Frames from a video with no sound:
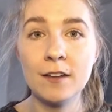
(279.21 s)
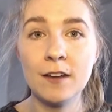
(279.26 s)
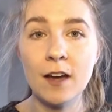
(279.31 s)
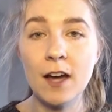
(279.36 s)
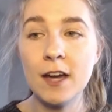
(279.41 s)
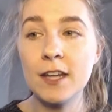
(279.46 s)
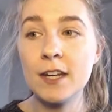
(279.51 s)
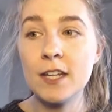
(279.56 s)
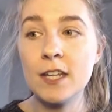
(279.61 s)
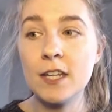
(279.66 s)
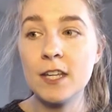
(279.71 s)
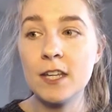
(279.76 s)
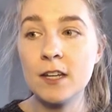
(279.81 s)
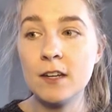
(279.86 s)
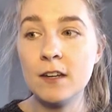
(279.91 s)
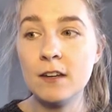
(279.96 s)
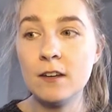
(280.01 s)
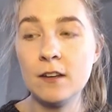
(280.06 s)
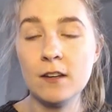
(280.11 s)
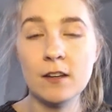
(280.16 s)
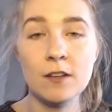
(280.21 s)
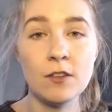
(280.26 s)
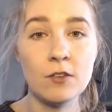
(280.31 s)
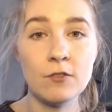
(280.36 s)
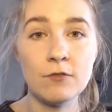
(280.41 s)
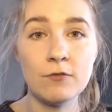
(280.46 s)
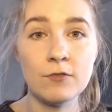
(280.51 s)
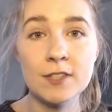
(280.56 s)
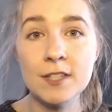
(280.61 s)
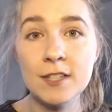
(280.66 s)
I need either
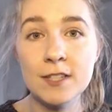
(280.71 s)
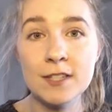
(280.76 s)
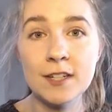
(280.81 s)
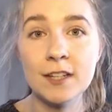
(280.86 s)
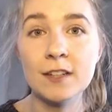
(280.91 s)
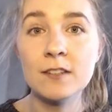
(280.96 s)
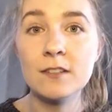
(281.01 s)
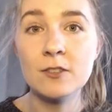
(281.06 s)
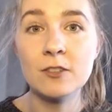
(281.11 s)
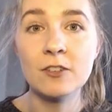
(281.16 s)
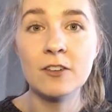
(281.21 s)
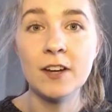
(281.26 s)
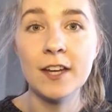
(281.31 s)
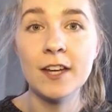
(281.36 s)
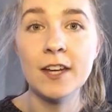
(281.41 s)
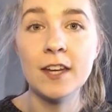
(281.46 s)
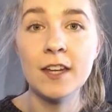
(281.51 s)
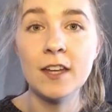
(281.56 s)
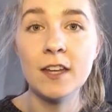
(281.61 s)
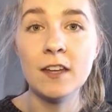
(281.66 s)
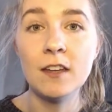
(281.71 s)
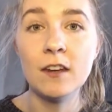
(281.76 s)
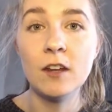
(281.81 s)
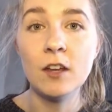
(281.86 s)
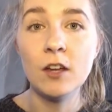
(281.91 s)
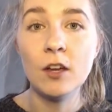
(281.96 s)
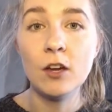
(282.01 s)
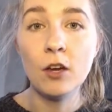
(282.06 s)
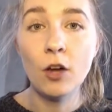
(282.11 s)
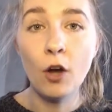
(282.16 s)
resistance, or I need
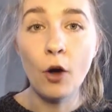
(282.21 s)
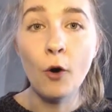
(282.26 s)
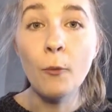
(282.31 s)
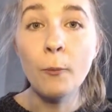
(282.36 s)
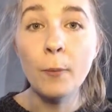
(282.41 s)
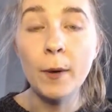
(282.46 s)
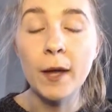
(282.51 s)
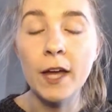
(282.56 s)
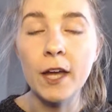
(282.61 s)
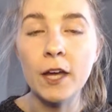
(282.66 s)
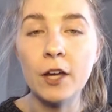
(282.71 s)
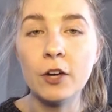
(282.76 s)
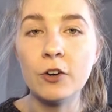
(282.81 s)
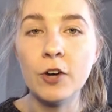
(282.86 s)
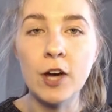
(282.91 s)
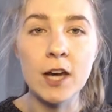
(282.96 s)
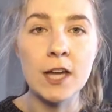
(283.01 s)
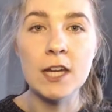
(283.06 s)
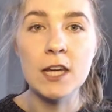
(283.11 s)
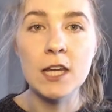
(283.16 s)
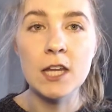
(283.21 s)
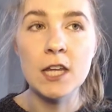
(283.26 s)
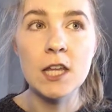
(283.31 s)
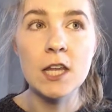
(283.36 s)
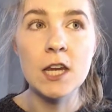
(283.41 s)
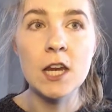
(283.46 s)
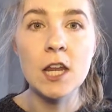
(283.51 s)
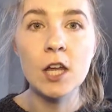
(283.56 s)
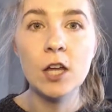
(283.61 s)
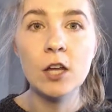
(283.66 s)
coping, or I
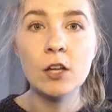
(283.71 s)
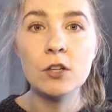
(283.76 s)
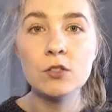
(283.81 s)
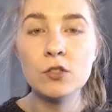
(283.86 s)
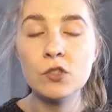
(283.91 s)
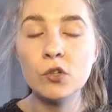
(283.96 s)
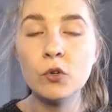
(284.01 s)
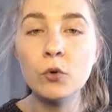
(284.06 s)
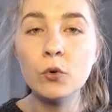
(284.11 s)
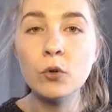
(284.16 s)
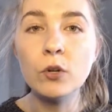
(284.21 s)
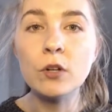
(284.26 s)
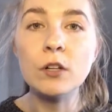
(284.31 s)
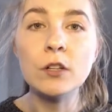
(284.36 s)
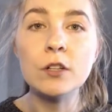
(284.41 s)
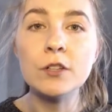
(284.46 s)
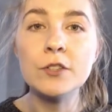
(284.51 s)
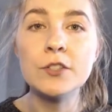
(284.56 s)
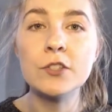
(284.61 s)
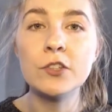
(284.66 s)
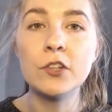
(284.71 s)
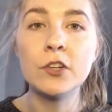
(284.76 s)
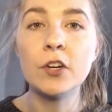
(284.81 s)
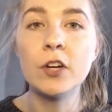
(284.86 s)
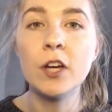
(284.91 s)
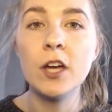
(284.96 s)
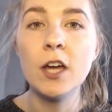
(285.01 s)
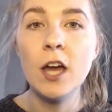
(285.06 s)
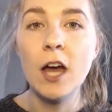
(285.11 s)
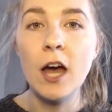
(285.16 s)
need tools, or
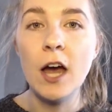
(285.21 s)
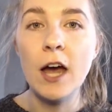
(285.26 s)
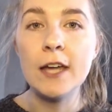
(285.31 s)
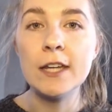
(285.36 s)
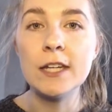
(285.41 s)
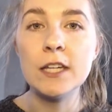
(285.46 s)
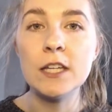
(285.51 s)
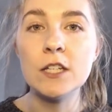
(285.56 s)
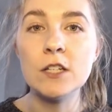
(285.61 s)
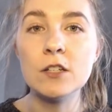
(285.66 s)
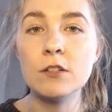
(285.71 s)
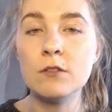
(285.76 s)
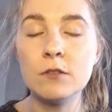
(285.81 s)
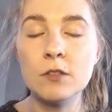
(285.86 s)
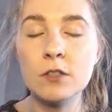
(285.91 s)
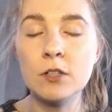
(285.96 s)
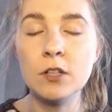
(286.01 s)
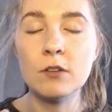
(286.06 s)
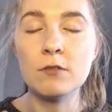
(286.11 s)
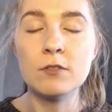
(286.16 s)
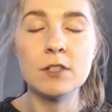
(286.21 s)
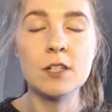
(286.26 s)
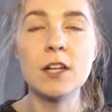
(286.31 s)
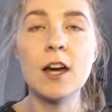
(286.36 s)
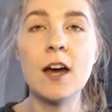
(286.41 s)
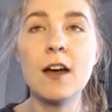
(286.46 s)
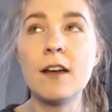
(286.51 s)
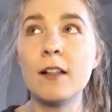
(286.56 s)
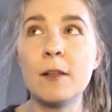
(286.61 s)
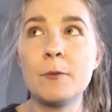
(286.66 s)
I need,
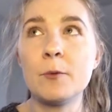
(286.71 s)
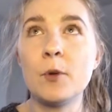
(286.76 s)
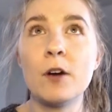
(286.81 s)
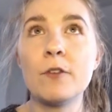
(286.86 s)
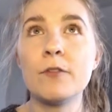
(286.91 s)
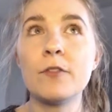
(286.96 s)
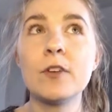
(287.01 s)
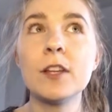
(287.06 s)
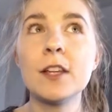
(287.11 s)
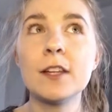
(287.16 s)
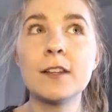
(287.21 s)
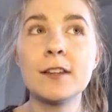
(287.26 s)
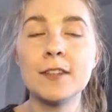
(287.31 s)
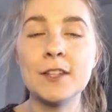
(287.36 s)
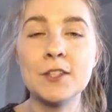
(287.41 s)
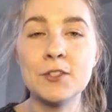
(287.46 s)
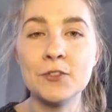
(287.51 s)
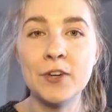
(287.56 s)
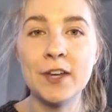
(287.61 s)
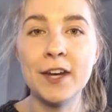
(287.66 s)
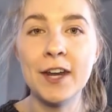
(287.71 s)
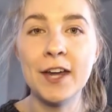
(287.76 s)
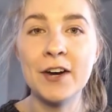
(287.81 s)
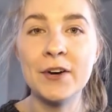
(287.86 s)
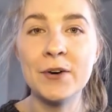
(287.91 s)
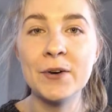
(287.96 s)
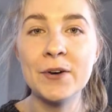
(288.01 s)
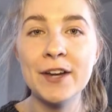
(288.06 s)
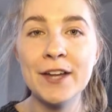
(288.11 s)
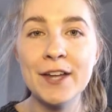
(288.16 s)
denial. I'm not feeling like this right
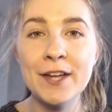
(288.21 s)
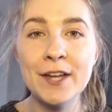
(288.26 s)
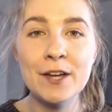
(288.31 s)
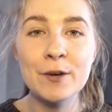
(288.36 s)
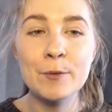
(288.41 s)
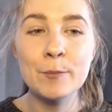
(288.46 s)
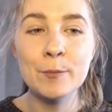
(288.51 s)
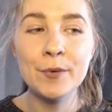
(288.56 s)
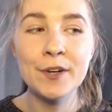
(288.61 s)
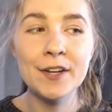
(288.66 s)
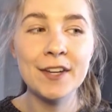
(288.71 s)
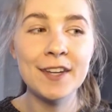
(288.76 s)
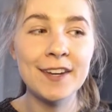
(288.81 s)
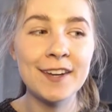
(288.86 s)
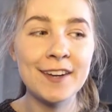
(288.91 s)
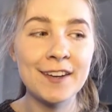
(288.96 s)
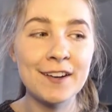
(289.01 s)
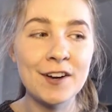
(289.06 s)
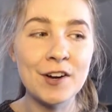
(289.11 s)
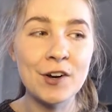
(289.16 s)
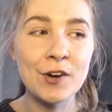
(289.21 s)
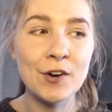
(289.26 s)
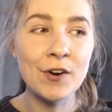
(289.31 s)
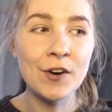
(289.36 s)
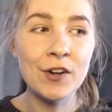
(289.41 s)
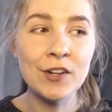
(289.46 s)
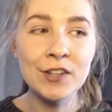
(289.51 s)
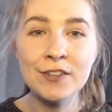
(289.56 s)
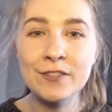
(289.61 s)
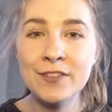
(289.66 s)
now. But
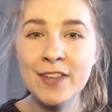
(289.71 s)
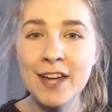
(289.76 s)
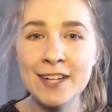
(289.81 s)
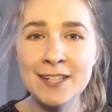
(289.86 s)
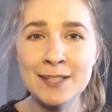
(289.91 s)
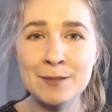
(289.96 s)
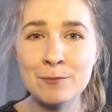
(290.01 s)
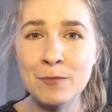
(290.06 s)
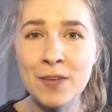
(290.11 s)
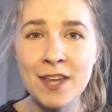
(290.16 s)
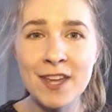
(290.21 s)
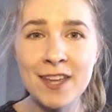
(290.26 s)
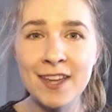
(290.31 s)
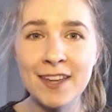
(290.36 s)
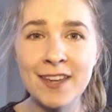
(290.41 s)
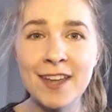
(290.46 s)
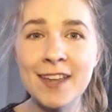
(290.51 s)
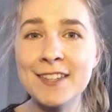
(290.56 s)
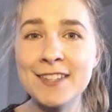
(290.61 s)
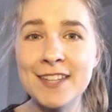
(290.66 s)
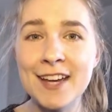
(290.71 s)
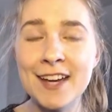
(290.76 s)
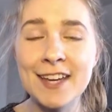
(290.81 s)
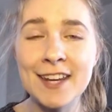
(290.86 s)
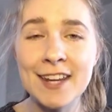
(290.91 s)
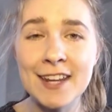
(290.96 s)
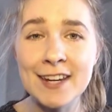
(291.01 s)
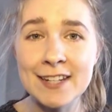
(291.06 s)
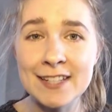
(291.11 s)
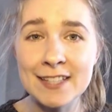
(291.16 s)
all of that is making
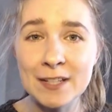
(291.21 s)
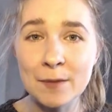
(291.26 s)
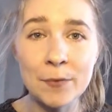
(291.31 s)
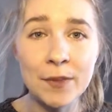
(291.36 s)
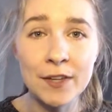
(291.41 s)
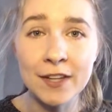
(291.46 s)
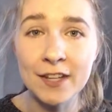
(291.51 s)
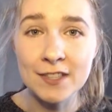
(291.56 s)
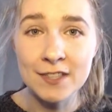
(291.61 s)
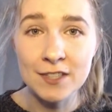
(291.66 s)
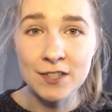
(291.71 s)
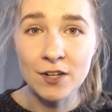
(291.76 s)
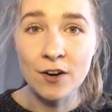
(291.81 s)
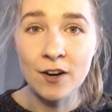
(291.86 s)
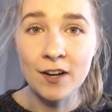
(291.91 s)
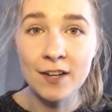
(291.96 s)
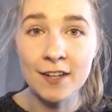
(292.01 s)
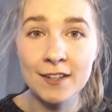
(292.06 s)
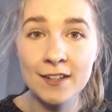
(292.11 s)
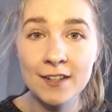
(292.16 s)
anxiety into something it's not.